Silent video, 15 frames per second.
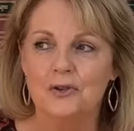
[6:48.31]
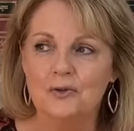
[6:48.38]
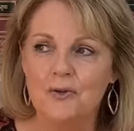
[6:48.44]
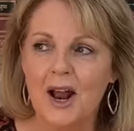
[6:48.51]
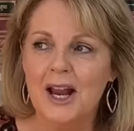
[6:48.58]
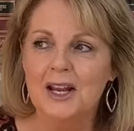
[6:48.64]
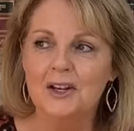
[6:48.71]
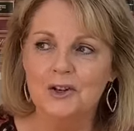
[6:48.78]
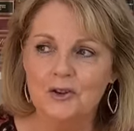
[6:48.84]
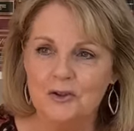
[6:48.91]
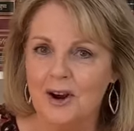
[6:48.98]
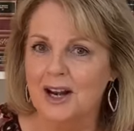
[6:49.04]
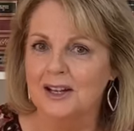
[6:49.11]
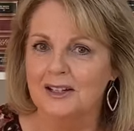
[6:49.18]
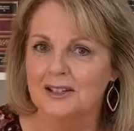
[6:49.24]
great
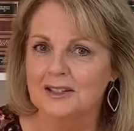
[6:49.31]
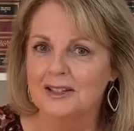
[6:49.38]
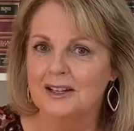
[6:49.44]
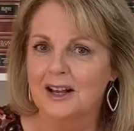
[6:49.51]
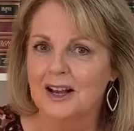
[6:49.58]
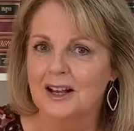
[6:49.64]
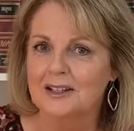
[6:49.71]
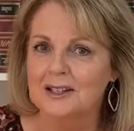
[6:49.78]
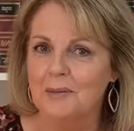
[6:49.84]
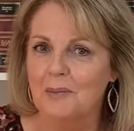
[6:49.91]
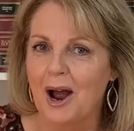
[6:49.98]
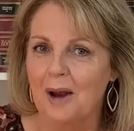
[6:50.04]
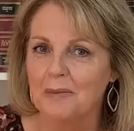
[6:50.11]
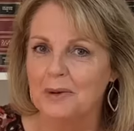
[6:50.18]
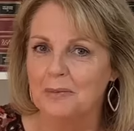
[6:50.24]
credit to
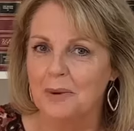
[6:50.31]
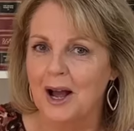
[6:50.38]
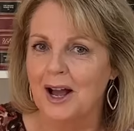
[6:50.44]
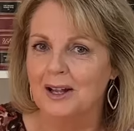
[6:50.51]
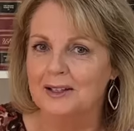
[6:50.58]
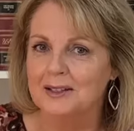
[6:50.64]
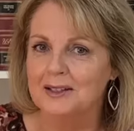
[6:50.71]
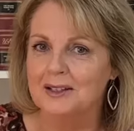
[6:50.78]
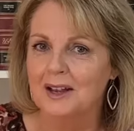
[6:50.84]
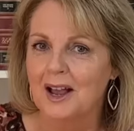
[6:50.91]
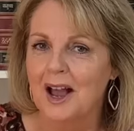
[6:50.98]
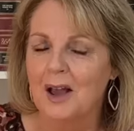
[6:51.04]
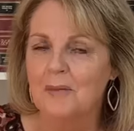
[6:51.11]
Barbara Barnes,